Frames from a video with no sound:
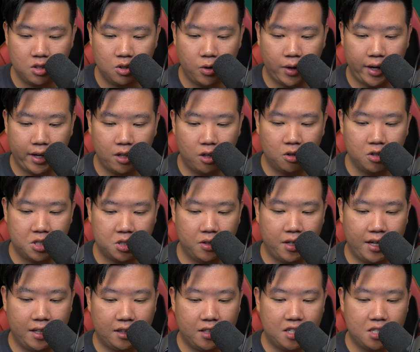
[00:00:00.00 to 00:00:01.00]
You can also
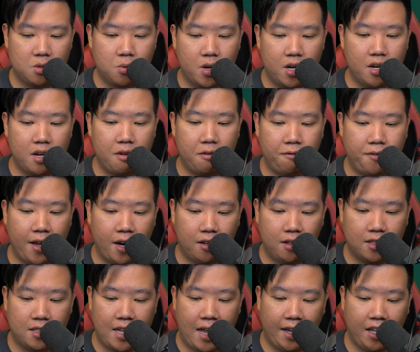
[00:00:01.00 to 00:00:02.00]
get this one, fatal
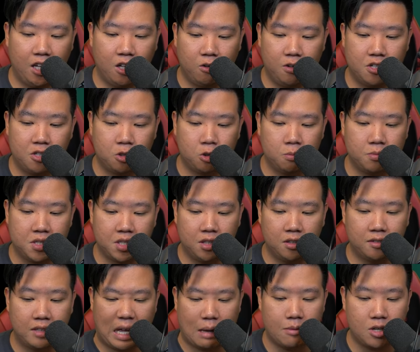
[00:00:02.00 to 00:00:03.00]
attack, increased troop
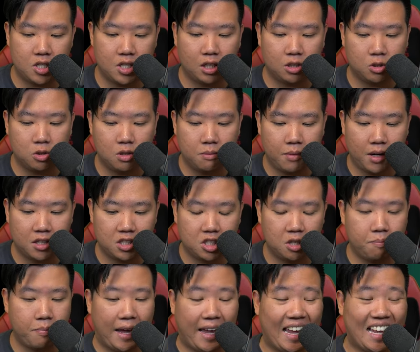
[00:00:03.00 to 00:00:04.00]
skill damage dealt to the monster
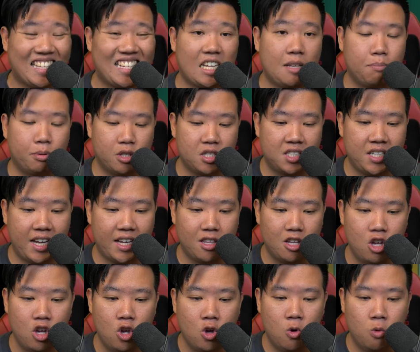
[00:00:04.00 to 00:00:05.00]
by 18%,
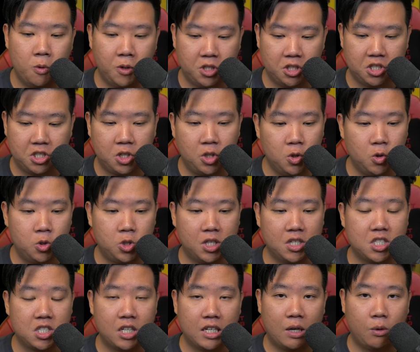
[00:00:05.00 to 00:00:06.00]
which is huge and
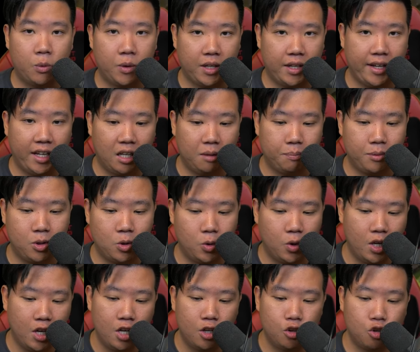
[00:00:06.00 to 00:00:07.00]
is going to really help you
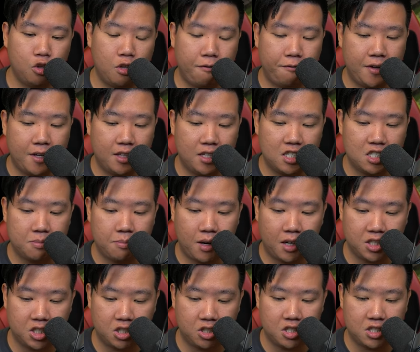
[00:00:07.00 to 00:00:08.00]
to defeat these
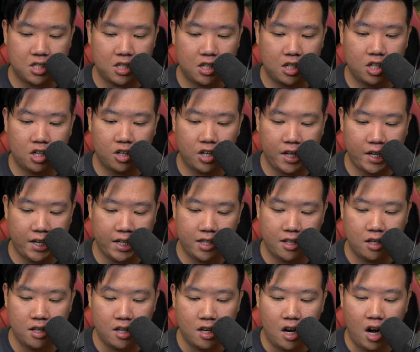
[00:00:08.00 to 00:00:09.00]
monsters here
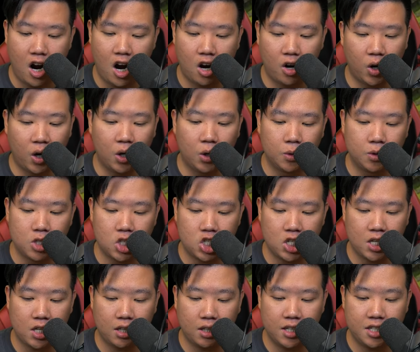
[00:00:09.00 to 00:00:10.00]
in ROG.
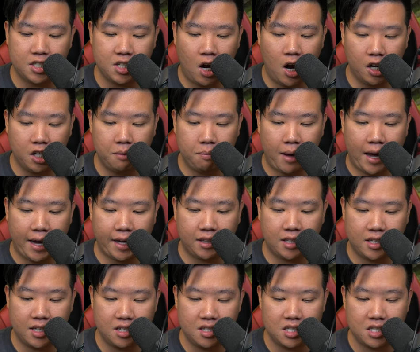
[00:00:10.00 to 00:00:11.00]
Let's occupy
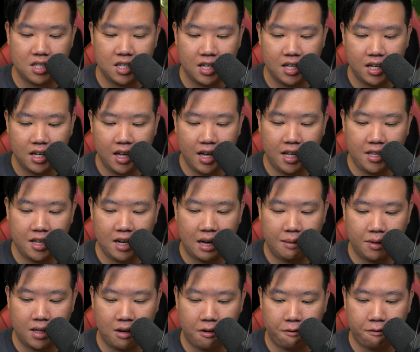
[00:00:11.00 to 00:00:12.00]
this, and then I'm
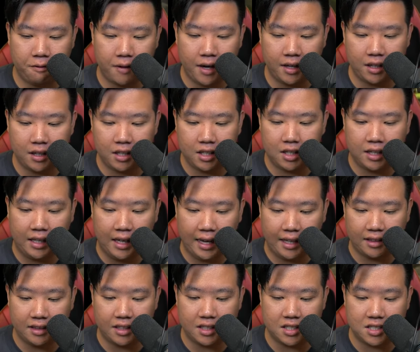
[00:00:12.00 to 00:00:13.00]
going to finally
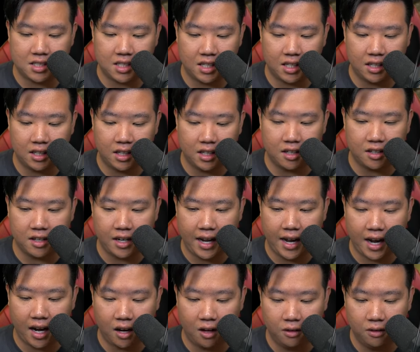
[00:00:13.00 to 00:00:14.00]
get this thing here
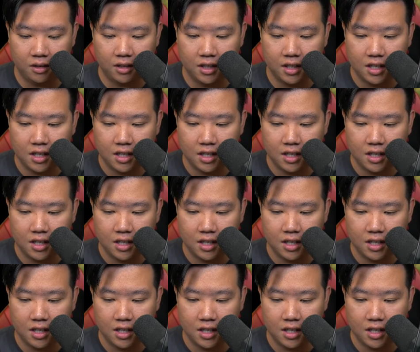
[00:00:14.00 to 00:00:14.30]
now.